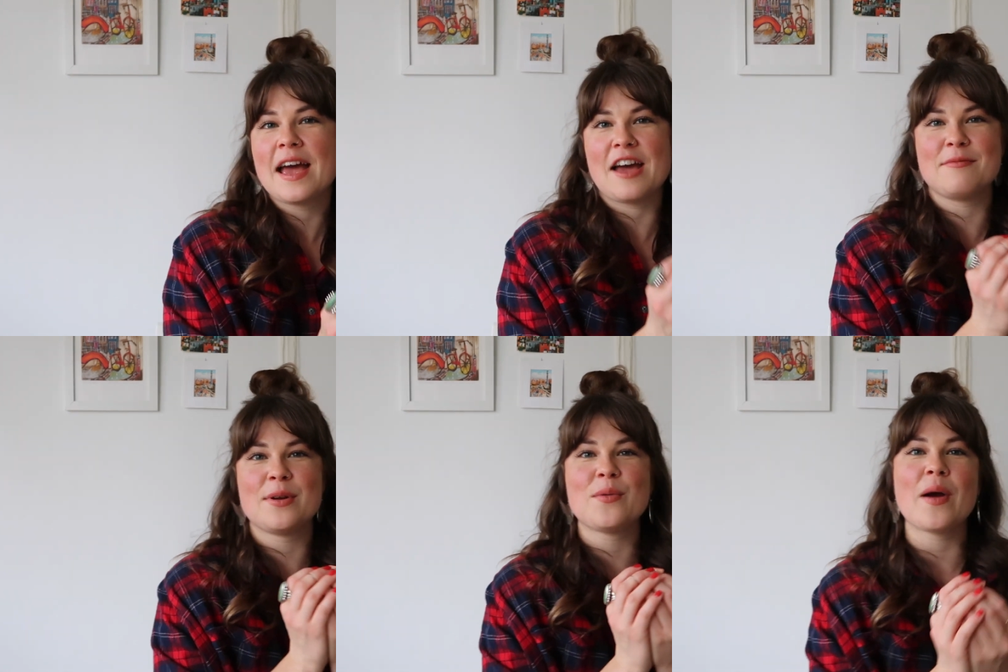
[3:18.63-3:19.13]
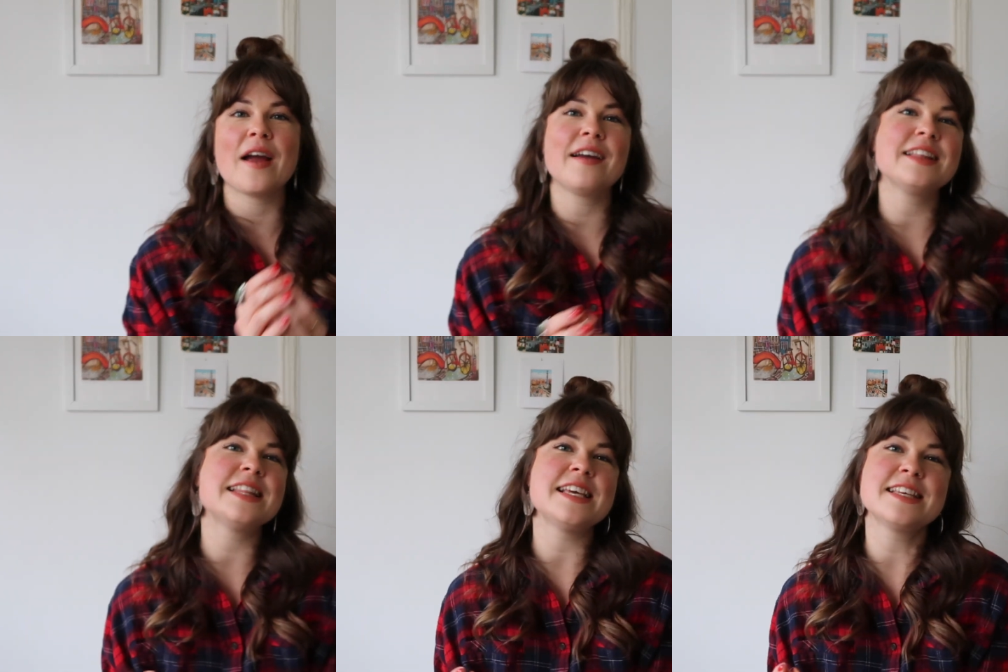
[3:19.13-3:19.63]
I've been
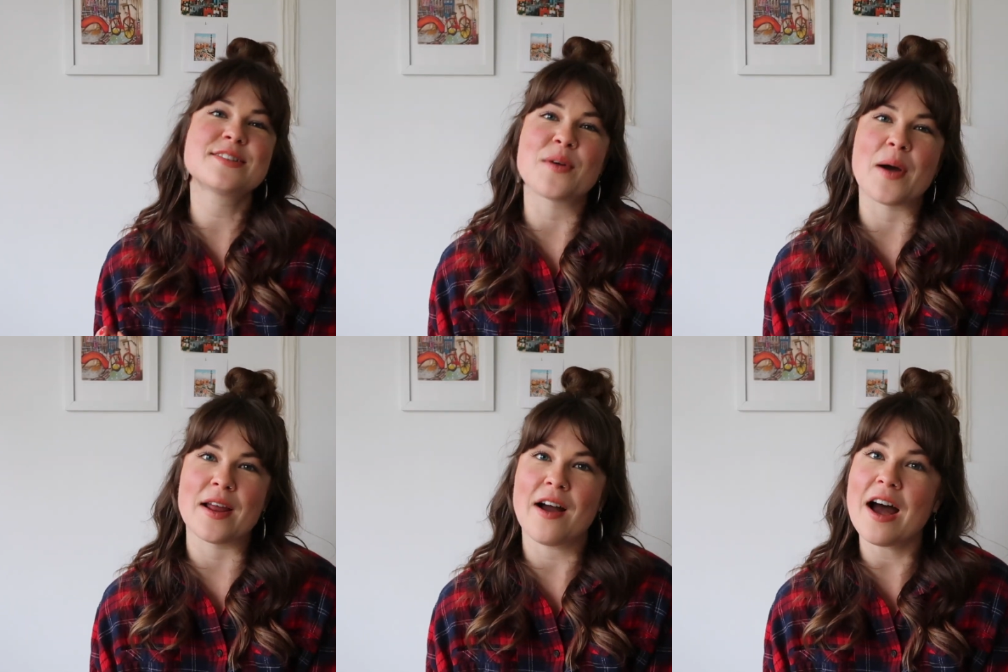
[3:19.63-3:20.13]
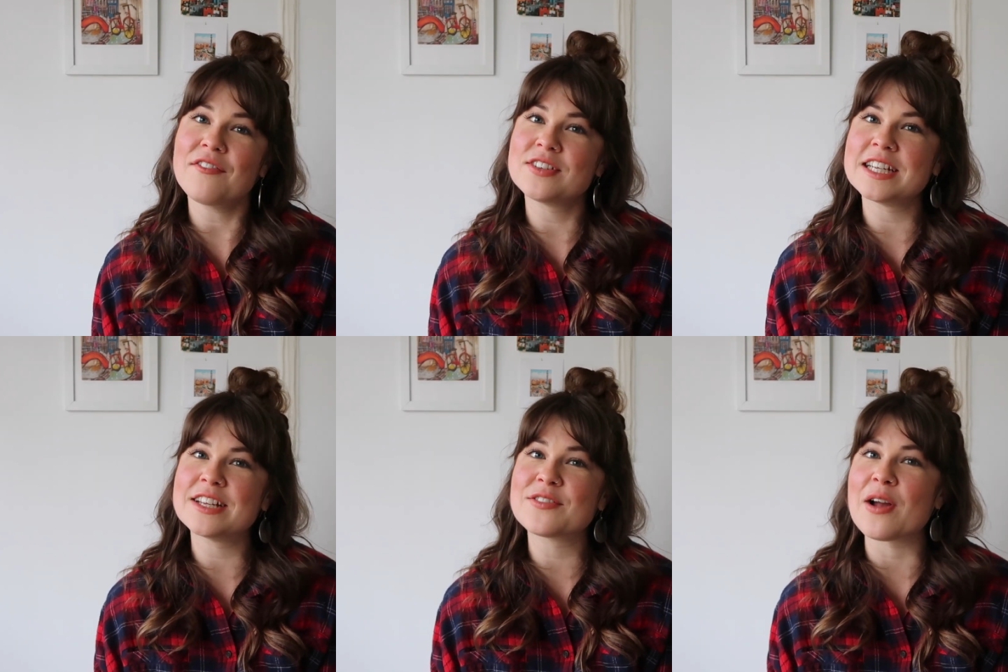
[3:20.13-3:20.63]
wearing these quite
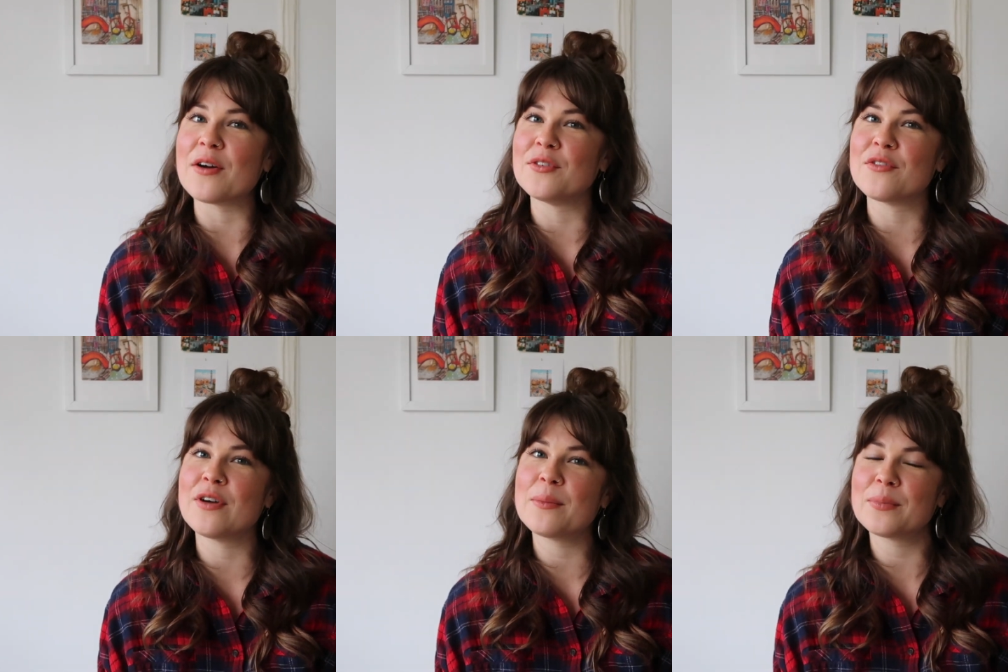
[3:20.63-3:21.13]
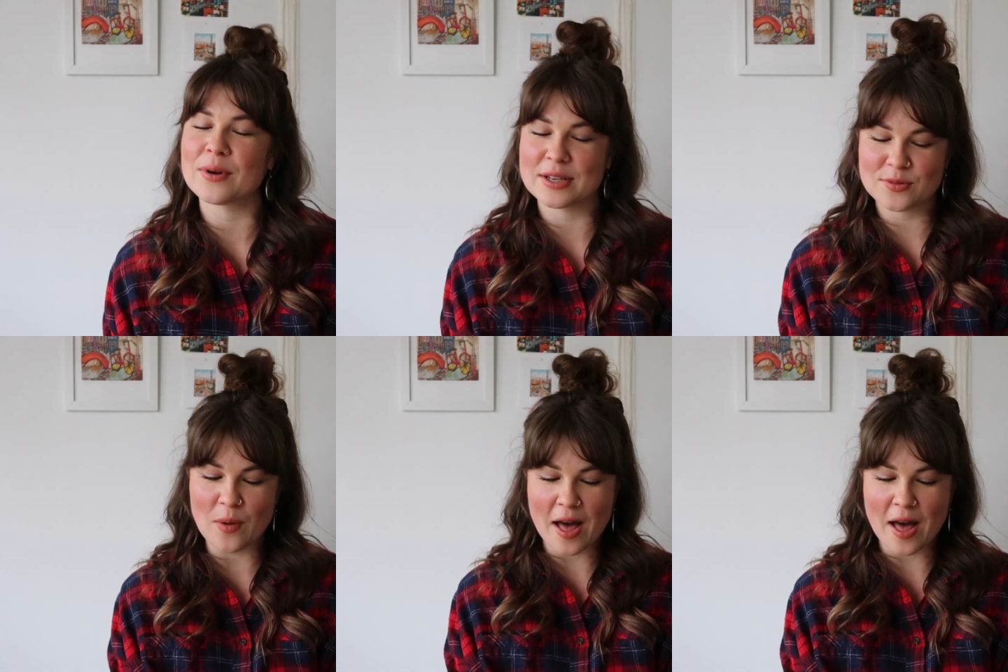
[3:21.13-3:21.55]
often throughout November as